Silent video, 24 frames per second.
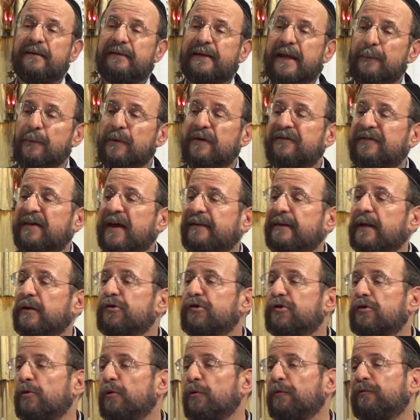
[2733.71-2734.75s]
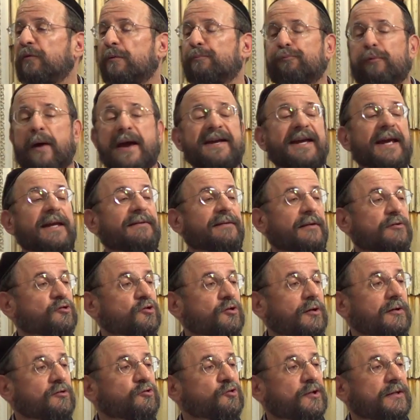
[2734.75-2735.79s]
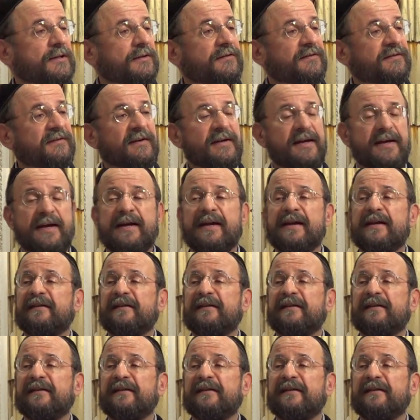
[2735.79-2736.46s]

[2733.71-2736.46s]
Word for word: They would say that Jews would break into churches,